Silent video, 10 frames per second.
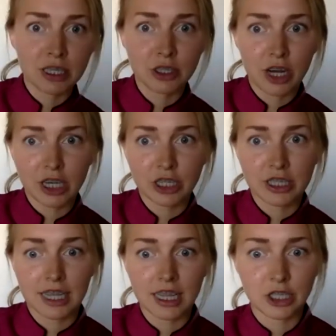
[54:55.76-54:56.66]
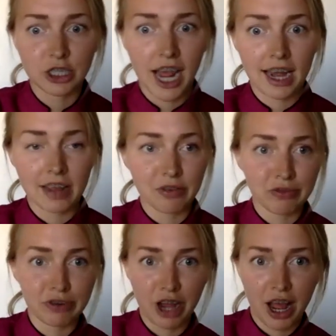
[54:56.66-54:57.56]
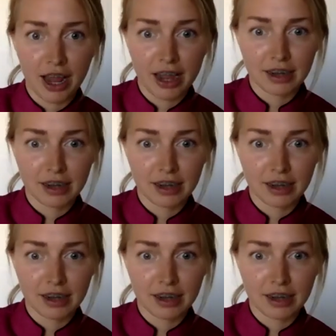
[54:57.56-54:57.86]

instructions in the chat if you forgot.